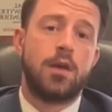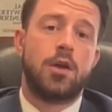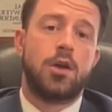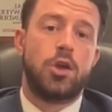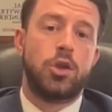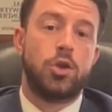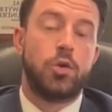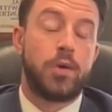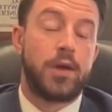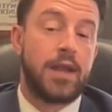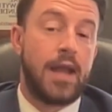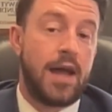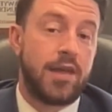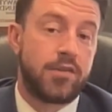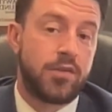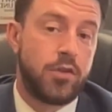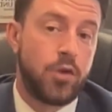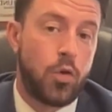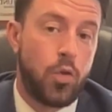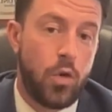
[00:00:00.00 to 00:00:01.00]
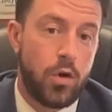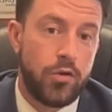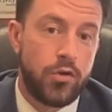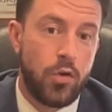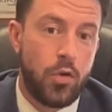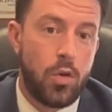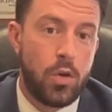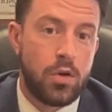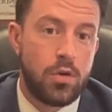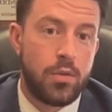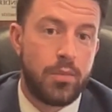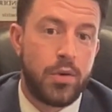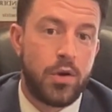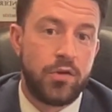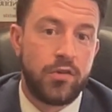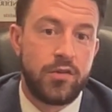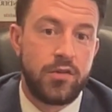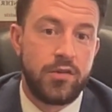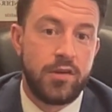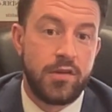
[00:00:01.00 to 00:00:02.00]
You can ask the court to order a
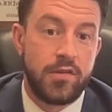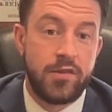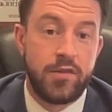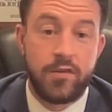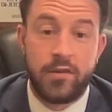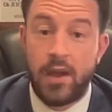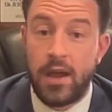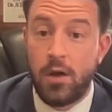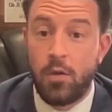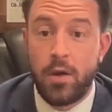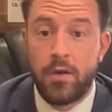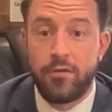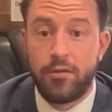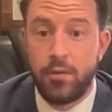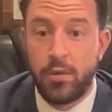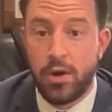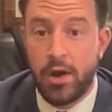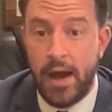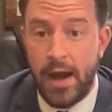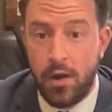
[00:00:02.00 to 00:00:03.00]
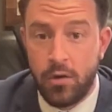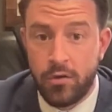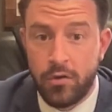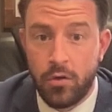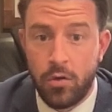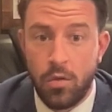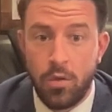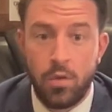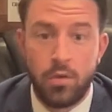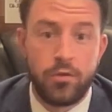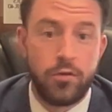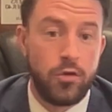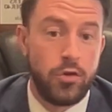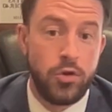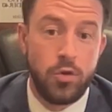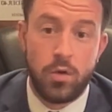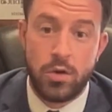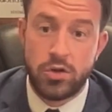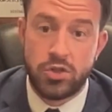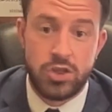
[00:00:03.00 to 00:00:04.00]
person to stay away from your household,
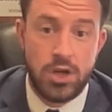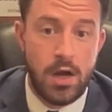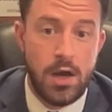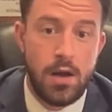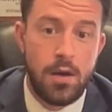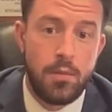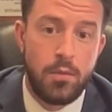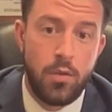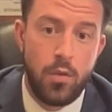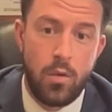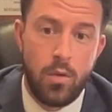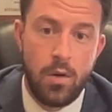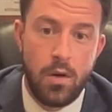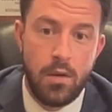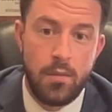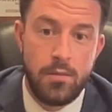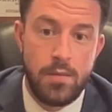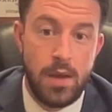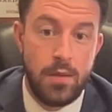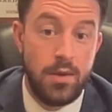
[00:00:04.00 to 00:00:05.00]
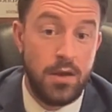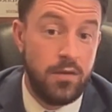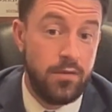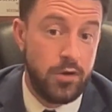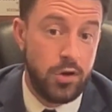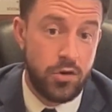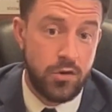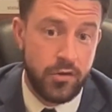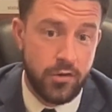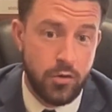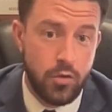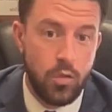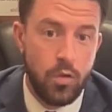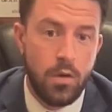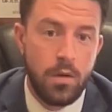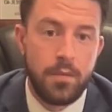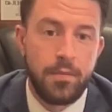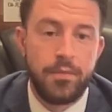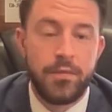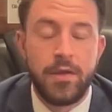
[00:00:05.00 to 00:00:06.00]
your job, or maybe even your
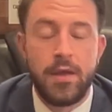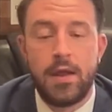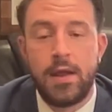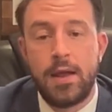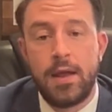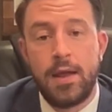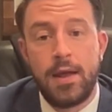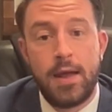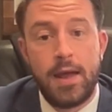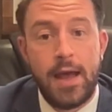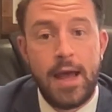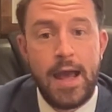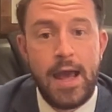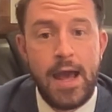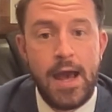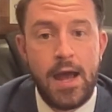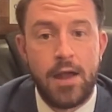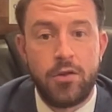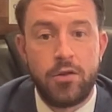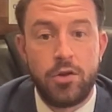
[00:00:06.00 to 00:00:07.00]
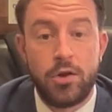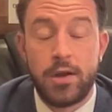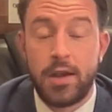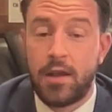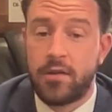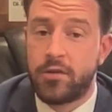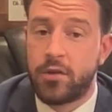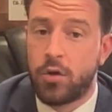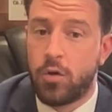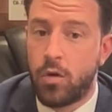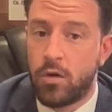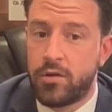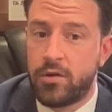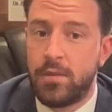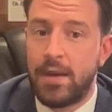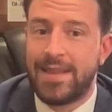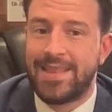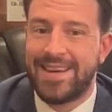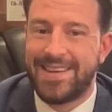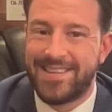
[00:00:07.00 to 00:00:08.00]
school. And you can ask the court to
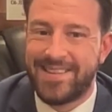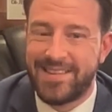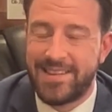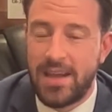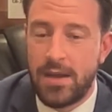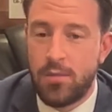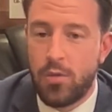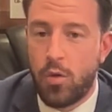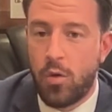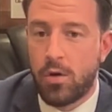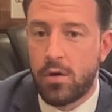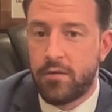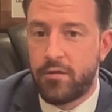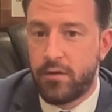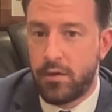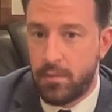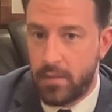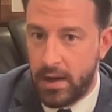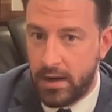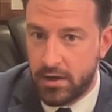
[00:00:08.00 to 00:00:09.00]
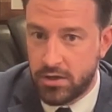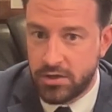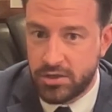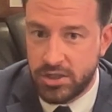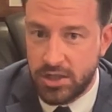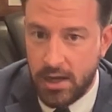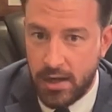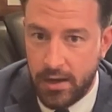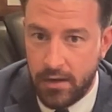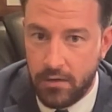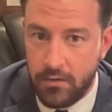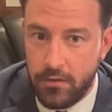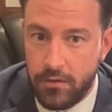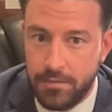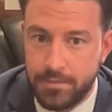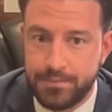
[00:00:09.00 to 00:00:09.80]
make that same order for a minor child.